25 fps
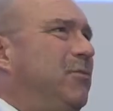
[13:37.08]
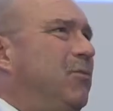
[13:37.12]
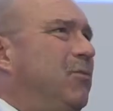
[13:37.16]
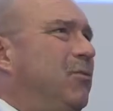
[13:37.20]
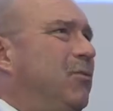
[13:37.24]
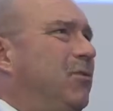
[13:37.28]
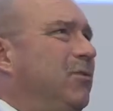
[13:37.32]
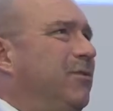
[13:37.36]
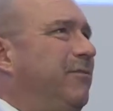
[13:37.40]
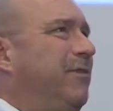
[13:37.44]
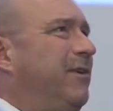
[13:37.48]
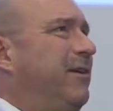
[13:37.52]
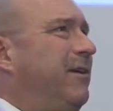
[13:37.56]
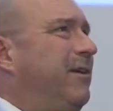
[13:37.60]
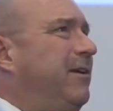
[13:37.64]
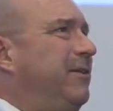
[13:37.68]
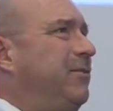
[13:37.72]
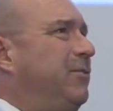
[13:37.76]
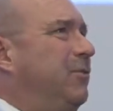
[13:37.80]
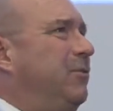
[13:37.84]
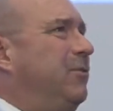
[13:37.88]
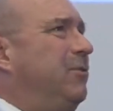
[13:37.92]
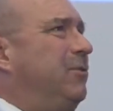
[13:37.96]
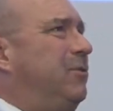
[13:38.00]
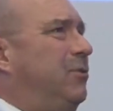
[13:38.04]
referring
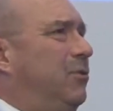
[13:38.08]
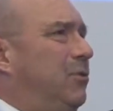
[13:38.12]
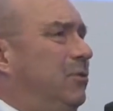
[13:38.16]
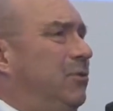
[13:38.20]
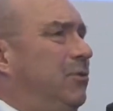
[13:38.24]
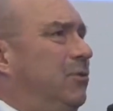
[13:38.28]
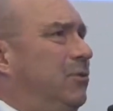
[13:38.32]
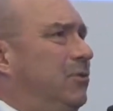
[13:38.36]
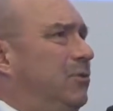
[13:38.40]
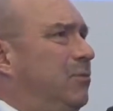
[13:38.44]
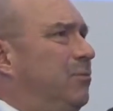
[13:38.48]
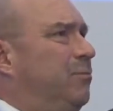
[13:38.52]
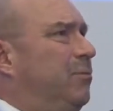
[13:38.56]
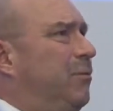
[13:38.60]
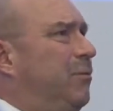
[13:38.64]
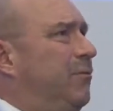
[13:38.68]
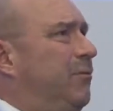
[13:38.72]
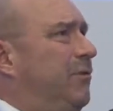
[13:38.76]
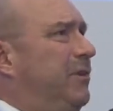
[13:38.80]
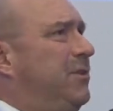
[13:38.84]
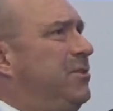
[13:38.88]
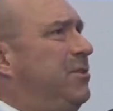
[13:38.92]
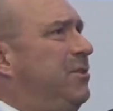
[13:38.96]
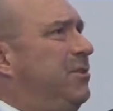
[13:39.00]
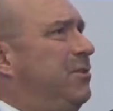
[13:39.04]
to
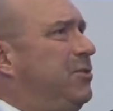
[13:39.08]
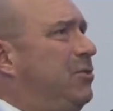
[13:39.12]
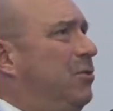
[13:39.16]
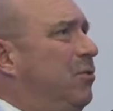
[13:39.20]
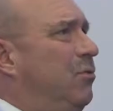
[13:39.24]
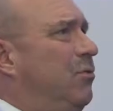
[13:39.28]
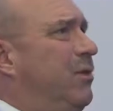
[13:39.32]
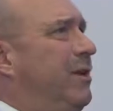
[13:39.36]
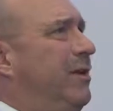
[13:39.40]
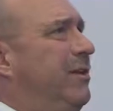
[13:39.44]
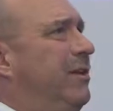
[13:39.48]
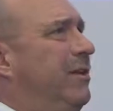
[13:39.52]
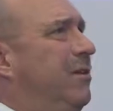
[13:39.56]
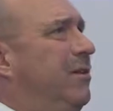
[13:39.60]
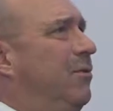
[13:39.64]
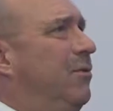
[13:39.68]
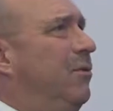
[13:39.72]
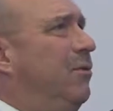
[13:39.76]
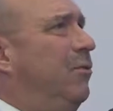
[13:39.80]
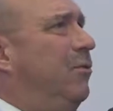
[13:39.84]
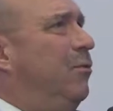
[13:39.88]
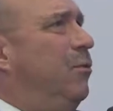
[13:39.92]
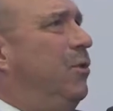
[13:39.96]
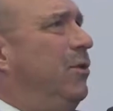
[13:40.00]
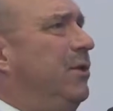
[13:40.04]
professionals already
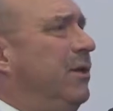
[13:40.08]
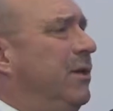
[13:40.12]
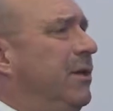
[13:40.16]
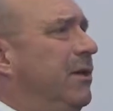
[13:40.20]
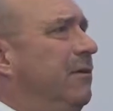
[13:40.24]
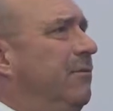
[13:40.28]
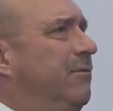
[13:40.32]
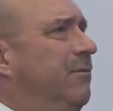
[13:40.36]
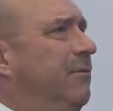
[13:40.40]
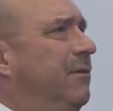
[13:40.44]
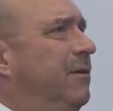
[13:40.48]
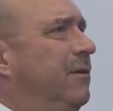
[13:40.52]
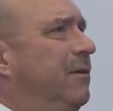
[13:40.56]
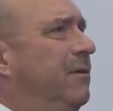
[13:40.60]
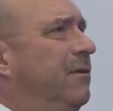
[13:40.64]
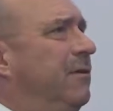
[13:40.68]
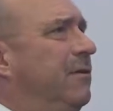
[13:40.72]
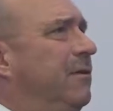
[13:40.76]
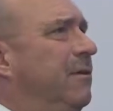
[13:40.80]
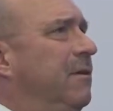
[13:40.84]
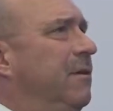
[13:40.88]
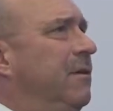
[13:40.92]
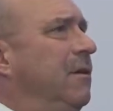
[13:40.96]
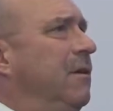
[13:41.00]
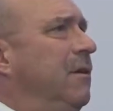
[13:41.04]
working in the field.
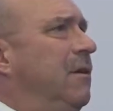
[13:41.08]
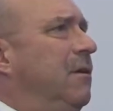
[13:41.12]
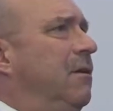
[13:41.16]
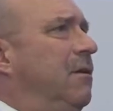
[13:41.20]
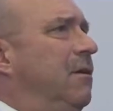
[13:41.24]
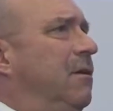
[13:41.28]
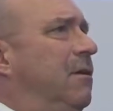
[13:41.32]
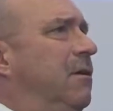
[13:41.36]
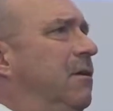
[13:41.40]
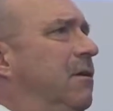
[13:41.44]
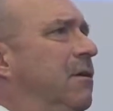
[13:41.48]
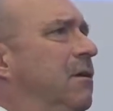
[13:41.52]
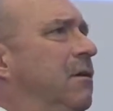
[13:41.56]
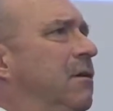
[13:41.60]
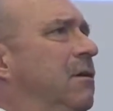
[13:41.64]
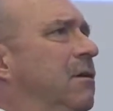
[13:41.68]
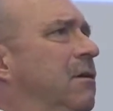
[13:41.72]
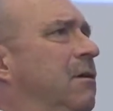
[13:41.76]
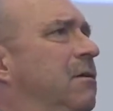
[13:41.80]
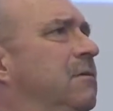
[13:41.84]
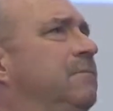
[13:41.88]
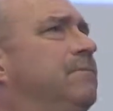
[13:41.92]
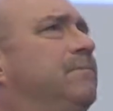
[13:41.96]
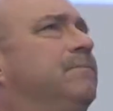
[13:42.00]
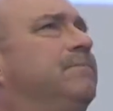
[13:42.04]

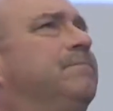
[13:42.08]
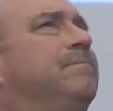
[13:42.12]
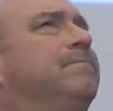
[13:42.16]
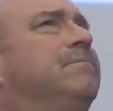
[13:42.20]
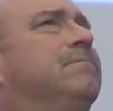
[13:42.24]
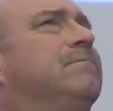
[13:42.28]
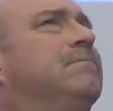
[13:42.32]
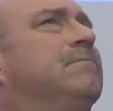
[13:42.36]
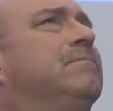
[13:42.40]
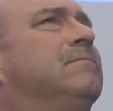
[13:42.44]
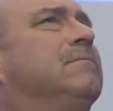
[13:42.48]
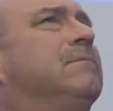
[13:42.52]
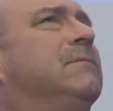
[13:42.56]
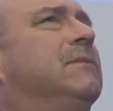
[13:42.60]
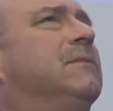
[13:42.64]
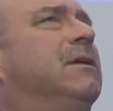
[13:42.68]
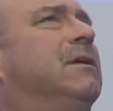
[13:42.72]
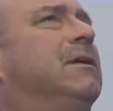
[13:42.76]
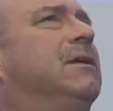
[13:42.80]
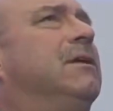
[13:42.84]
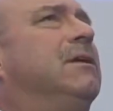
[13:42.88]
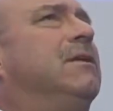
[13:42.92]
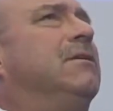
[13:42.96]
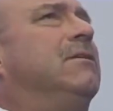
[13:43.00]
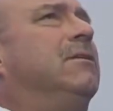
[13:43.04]

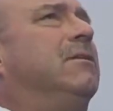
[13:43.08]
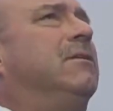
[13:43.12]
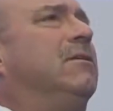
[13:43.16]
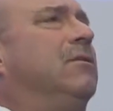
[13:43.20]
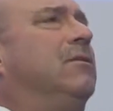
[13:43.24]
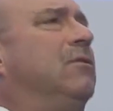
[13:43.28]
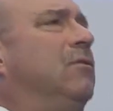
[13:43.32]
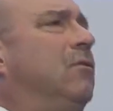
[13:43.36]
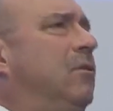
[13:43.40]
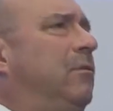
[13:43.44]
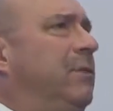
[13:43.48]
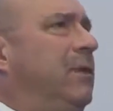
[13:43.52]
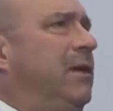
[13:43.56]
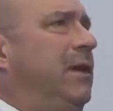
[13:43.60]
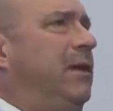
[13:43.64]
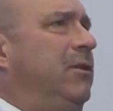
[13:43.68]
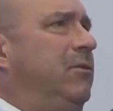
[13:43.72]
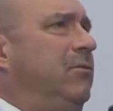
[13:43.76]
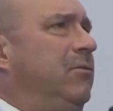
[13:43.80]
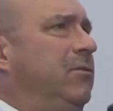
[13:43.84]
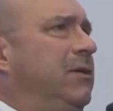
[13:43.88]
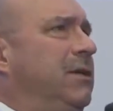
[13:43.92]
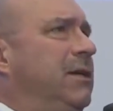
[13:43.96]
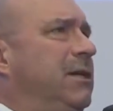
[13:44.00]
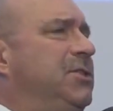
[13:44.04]
In the normal
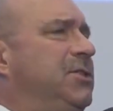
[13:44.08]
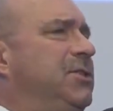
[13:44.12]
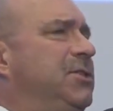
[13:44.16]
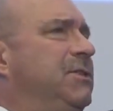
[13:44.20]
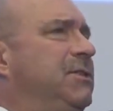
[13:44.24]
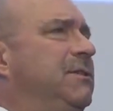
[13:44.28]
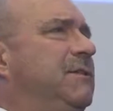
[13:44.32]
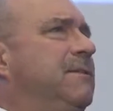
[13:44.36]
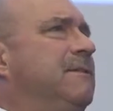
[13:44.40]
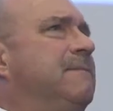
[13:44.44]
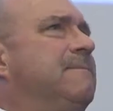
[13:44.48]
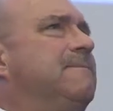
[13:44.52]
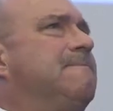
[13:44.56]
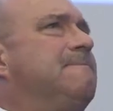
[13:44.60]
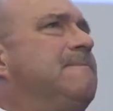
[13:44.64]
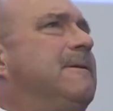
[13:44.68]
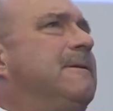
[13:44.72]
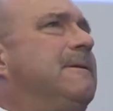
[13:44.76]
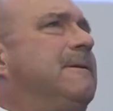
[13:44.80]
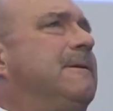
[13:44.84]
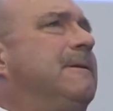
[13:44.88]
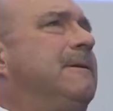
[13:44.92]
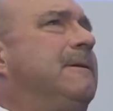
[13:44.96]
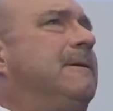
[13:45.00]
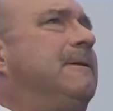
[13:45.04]
education,
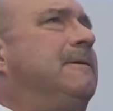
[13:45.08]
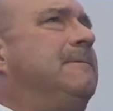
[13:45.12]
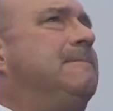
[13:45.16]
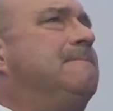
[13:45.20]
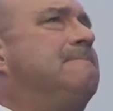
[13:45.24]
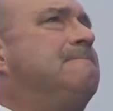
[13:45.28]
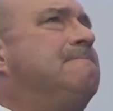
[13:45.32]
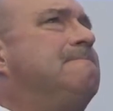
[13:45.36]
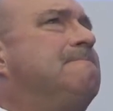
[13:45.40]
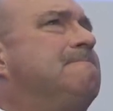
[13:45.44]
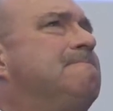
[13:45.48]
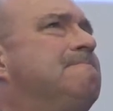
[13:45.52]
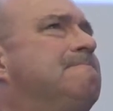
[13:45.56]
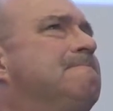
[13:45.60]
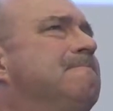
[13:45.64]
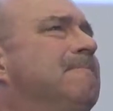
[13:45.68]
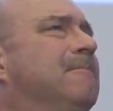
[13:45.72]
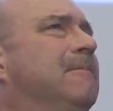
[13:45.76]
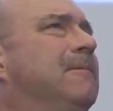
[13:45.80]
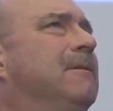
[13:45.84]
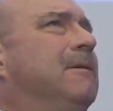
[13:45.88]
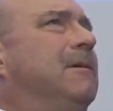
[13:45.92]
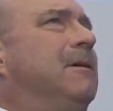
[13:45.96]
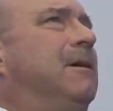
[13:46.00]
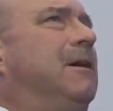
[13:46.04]

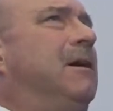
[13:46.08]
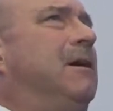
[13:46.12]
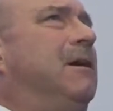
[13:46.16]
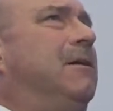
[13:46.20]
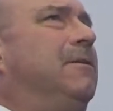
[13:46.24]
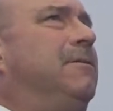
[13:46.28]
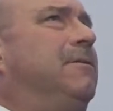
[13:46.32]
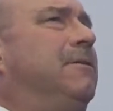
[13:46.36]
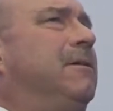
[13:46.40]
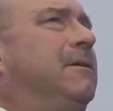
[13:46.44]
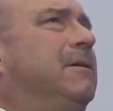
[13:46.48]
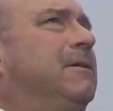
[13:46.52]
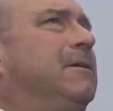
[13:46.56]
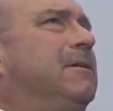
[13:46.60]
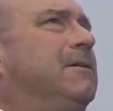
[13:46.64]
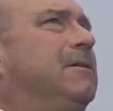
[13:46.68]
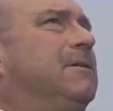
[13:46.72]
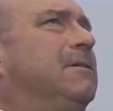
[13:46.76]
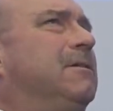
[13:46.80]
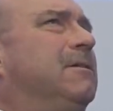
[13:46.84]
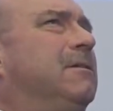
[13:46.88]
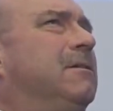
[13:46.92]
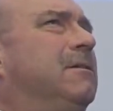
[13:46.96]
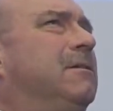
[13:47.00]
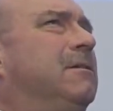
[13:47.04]
I think
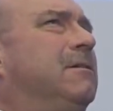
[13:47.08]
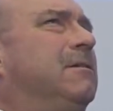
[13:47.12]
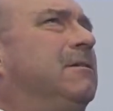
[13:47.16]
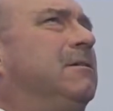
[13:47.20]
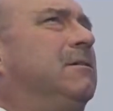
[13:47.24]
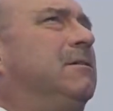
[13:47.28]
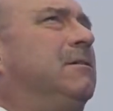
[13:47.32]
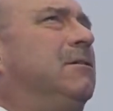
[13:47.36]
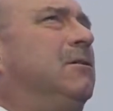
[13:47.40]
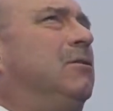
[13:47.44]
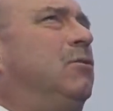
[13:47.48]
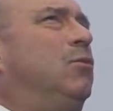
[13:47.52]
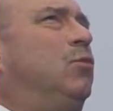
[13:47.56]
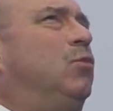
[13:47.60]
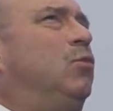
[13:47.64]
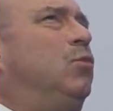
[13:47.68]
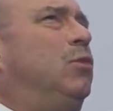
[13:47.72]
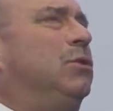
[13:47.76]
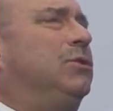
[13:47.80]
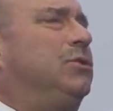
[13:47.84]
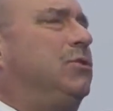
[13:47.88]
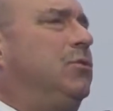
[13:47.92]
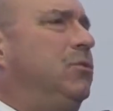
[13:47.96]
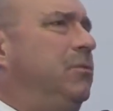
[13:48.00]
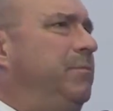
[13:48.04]

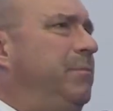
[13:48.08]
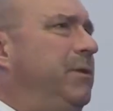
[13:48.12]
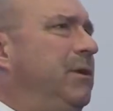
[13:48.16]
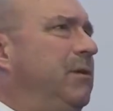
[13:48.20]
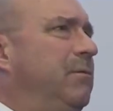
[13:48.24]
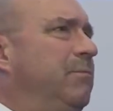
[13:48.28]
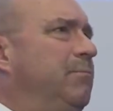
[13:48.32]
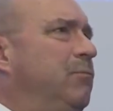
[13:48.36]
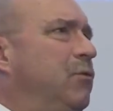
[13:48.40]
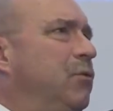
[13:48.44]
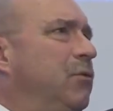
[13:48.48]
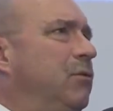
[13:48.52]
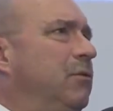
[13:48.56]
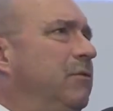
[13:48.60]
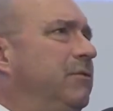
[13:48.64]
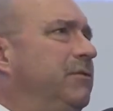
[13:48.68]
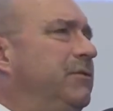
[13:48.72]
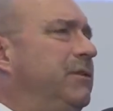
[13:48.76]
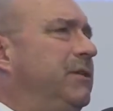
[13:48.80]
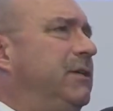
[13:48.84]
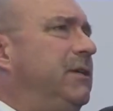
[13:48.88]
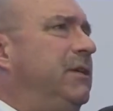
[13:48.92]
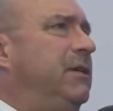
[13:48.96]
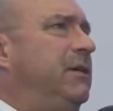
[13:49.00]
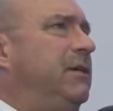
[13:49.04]
what could be improved
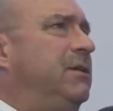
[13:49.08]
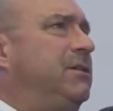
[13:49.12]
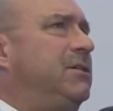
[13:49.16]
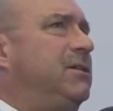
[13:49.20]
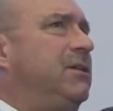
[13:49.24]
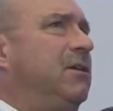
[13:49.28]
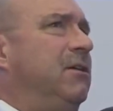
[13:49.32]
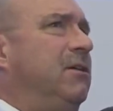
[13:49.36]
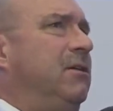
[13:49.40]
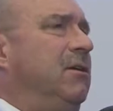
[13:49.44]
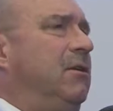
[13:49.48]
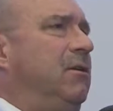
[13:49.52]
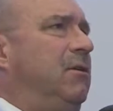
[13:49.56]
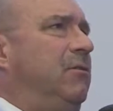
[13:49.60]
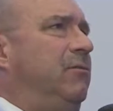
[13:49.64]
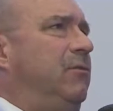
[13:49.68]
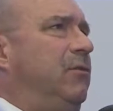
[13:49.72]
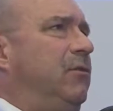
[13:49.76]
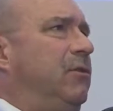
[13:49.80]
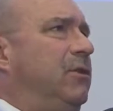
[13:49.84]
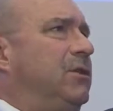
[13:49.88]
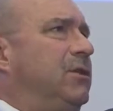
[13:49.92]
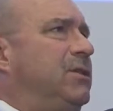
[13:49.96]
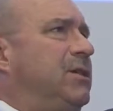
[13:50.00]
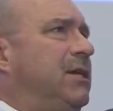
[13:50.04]
is, for
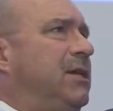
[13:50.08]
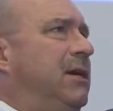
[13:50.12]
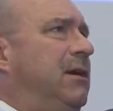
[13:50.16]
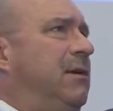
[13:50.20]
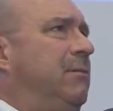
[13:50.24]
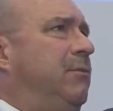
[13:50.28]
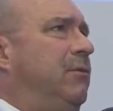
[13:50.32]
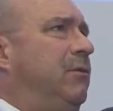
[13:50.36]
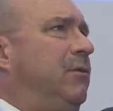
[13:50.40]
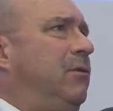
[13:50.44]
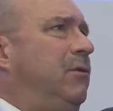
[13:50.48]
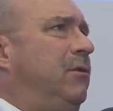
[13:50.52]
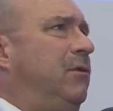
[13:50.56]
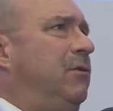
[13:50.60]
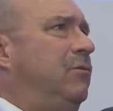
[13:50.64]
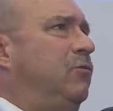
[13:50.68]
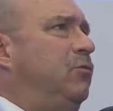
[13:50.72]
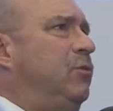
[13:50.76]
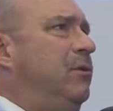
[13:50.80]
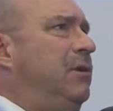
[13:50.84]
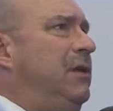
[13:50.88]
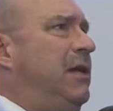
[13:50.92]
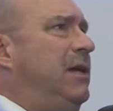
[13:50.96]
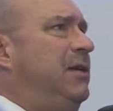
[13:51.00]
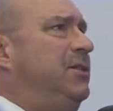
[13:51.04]
example,
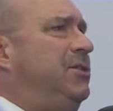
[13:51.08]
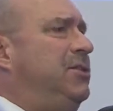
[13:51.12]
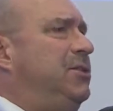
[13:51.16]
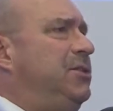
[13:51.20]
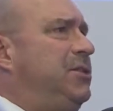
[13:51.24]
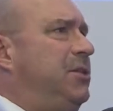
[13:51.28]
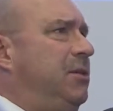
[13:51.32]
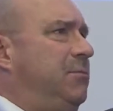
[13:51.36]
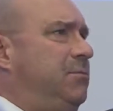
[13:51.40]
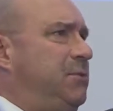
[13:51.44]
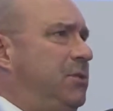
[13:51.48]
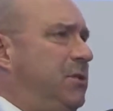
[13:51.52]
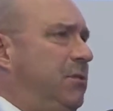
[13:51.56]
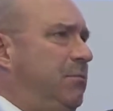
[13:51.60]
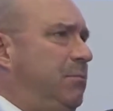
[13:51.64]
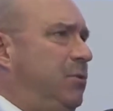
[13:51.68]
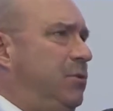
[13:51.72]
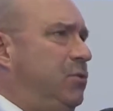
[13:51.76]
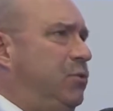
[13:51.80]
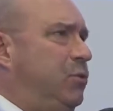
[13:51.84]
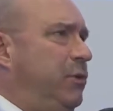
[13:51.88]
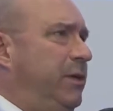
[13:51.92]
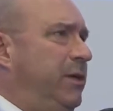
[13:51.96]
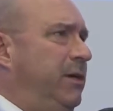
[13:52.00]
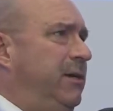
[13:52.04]
relationships
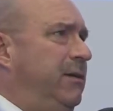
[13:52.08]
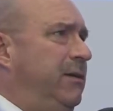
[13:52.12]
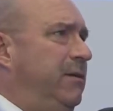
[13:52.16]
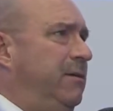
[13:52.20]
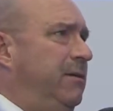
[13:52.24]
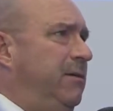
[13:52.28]
between